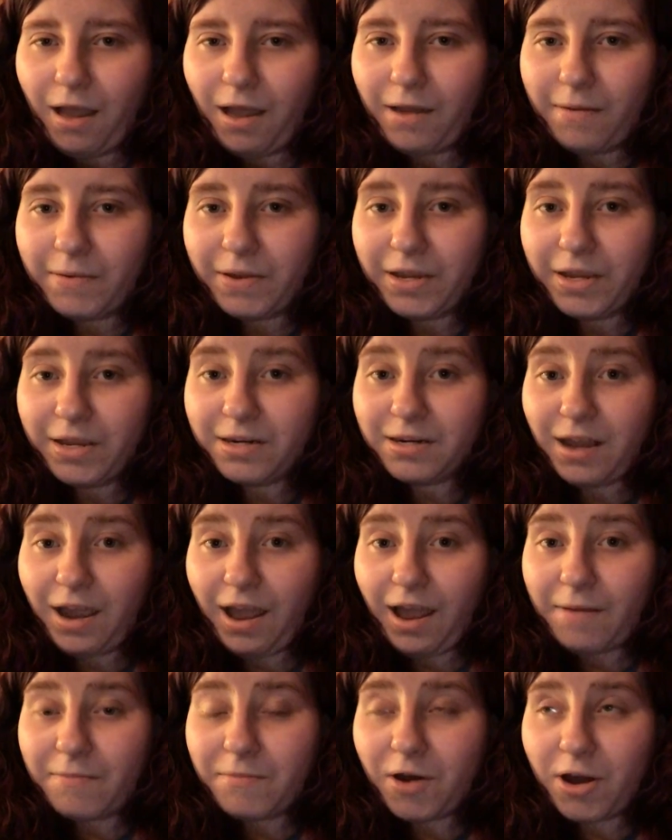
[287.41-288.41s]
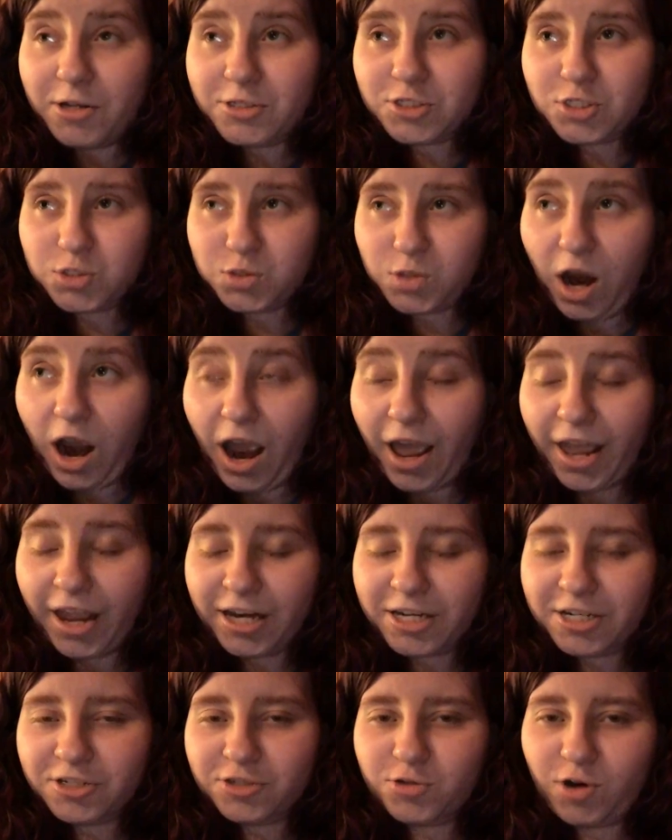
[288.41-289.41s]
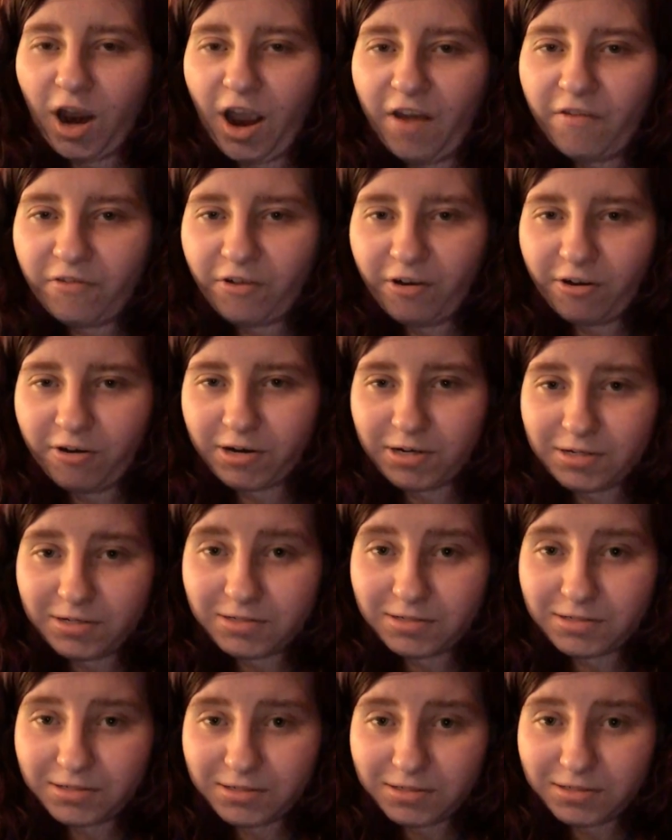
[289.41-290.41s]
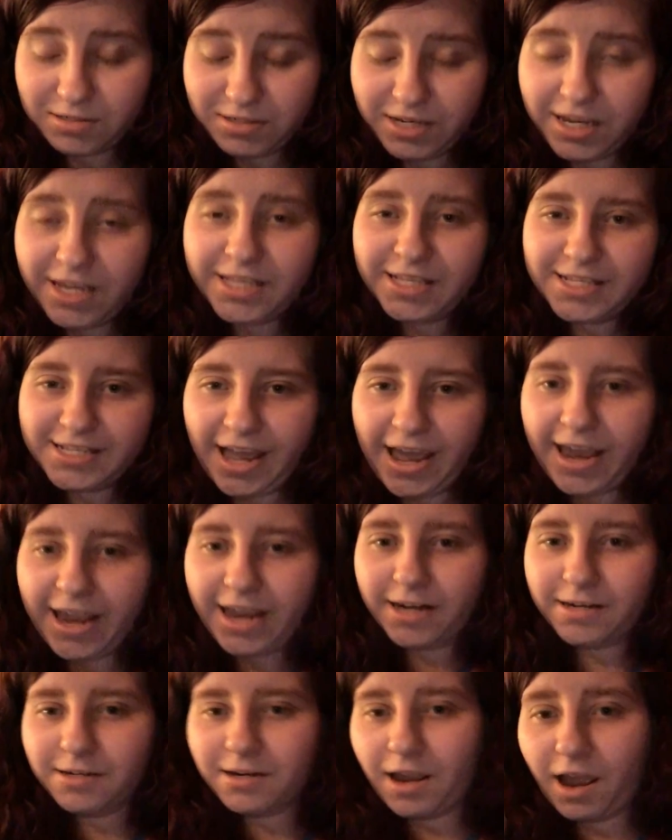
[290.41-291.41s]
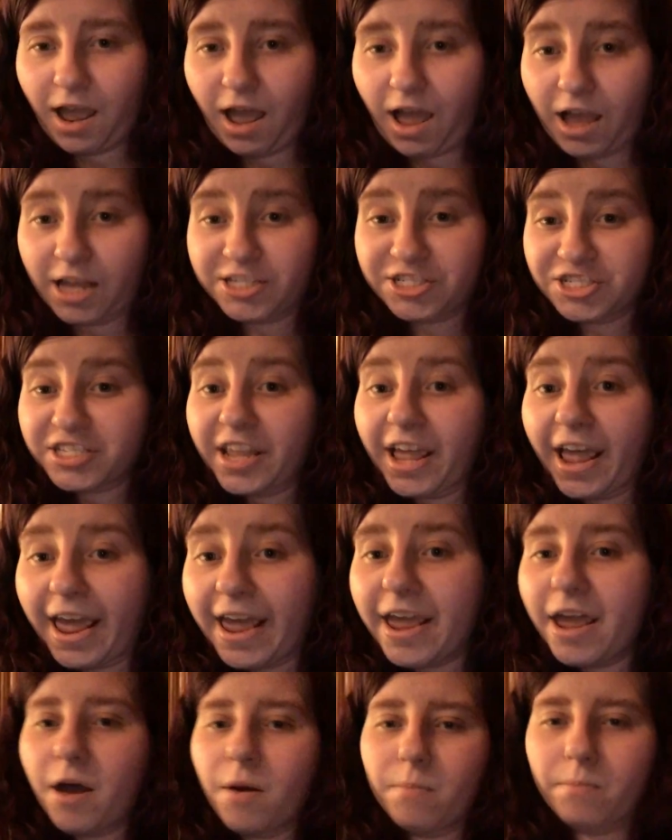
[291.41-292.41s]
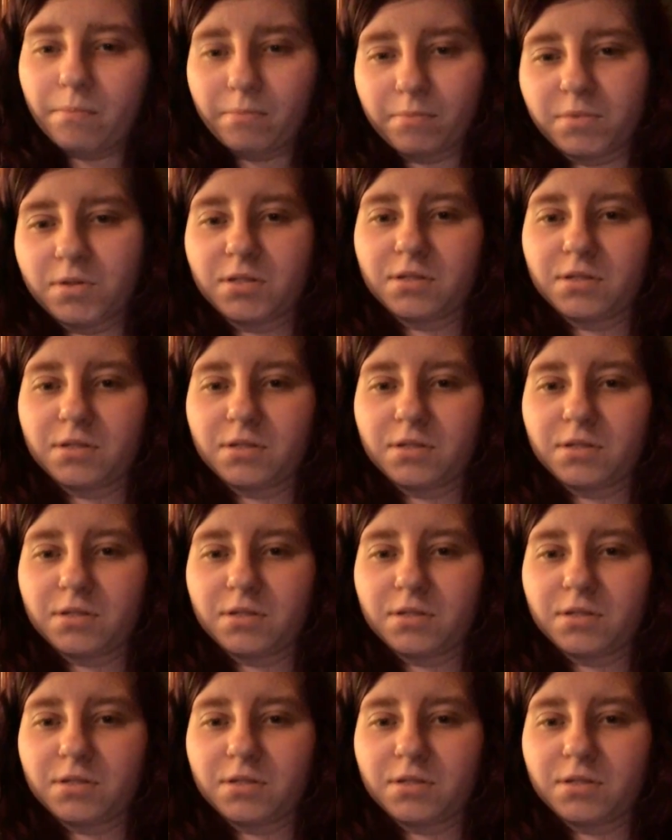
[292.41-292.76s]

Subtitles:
I mean, I'm not trying to drive her insane. I just am.